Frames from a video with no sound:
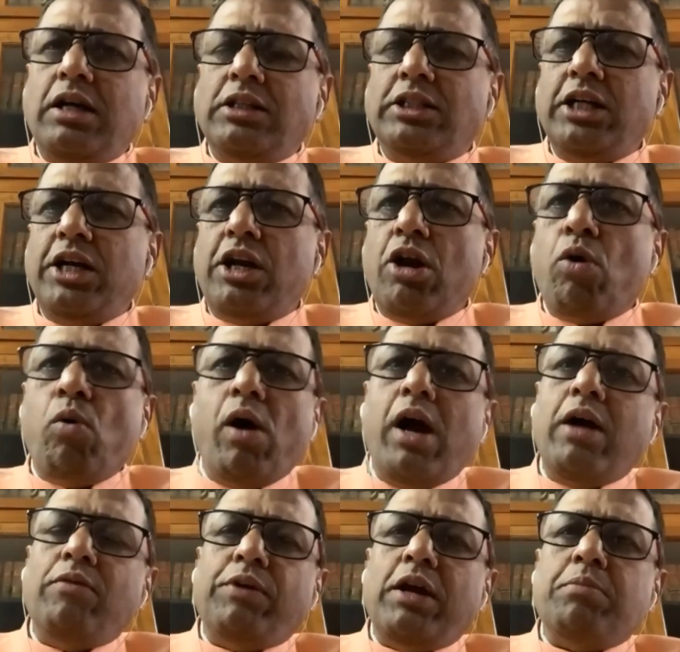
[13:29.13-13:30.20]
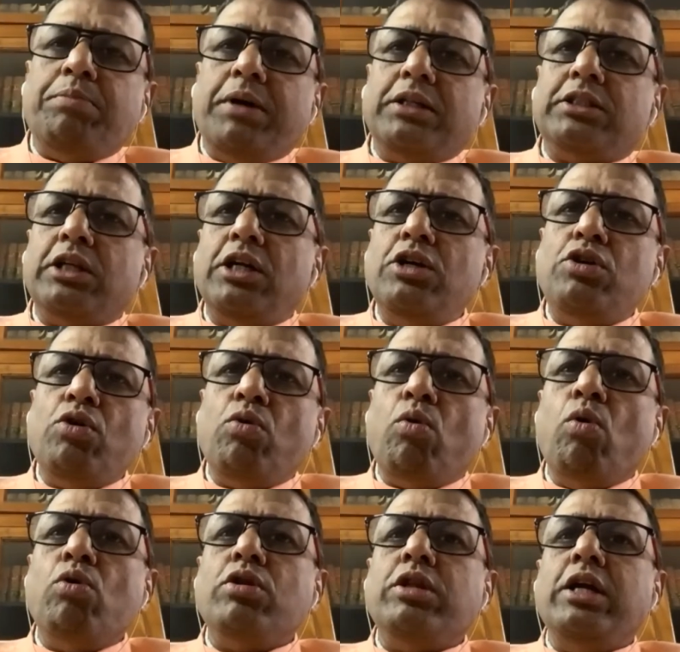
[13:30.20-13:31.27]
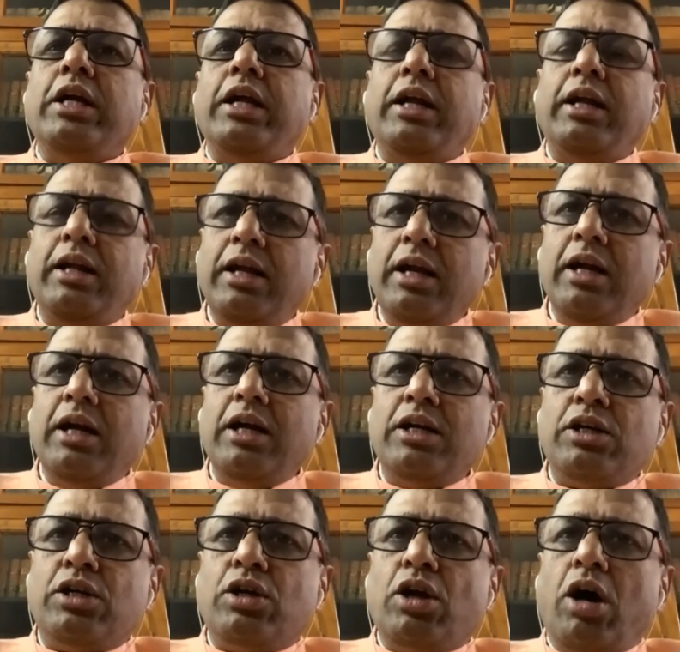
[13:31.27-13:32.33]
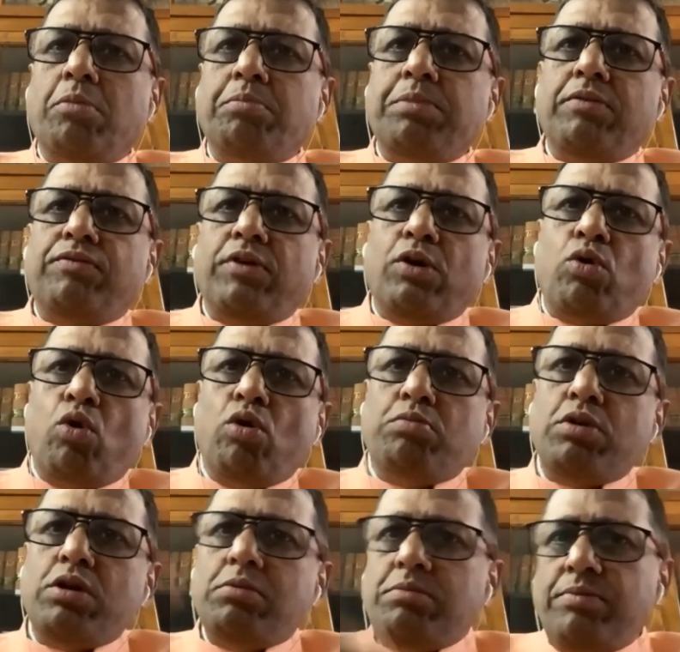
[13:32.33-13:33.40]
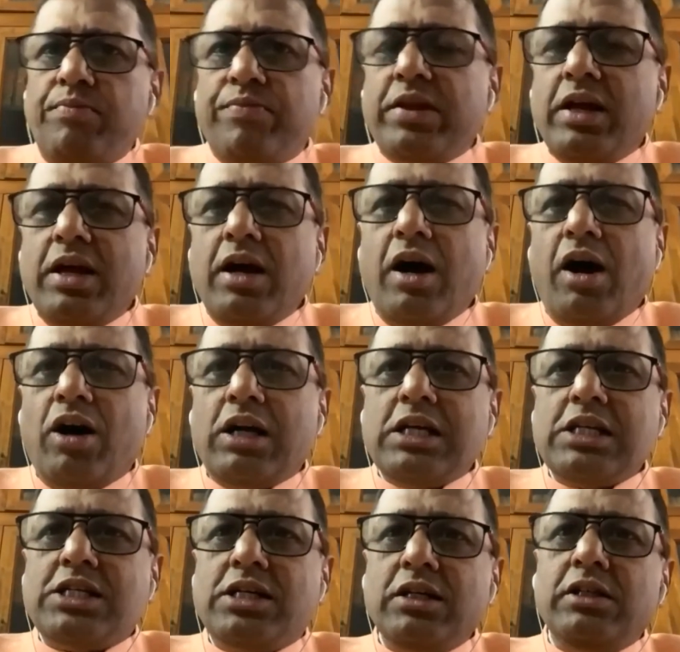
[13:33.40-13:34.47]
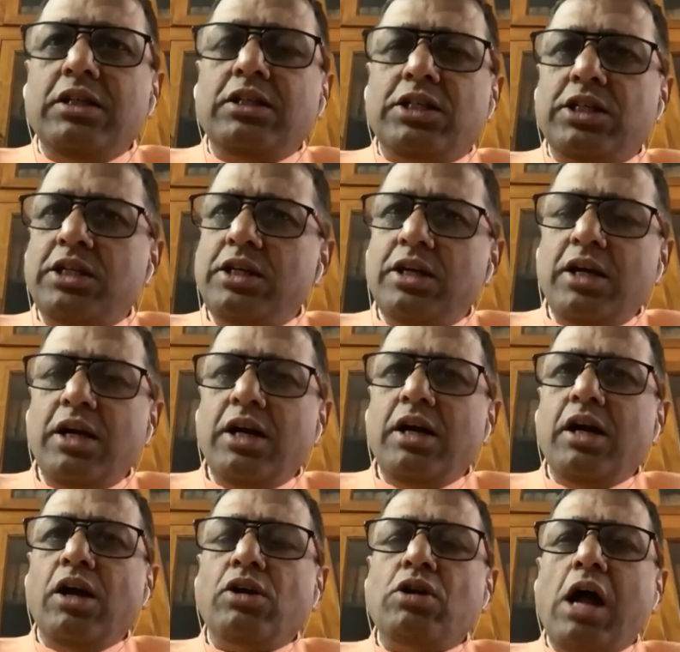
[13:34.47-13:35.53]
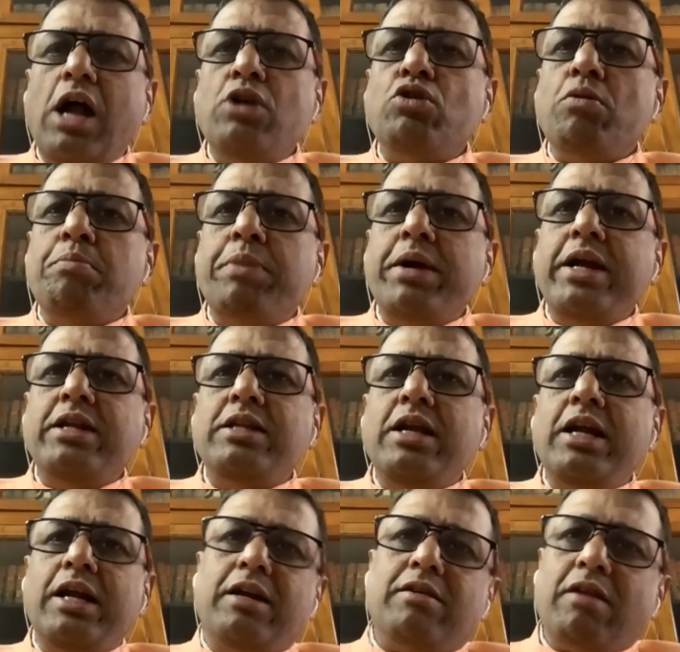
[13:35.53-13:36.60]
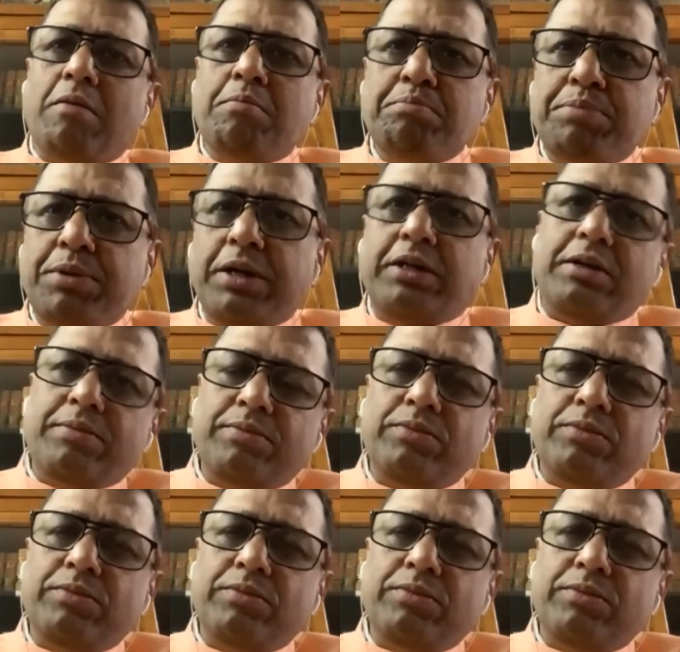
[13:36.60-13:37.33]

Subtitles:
Does it require for a person to go to the top of a gopuram or a church and to beat the trumpet